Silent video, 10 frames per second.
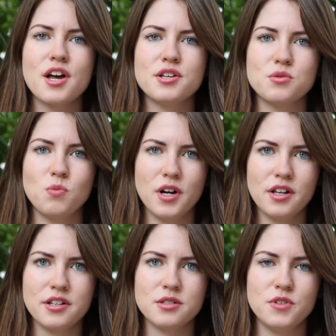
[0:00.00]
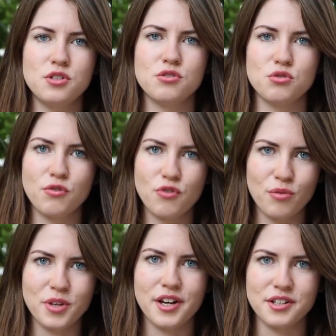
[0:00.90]
as well as video tour
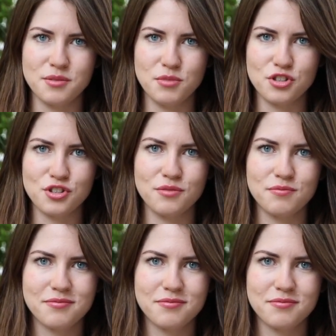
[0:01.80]
from the exhibition.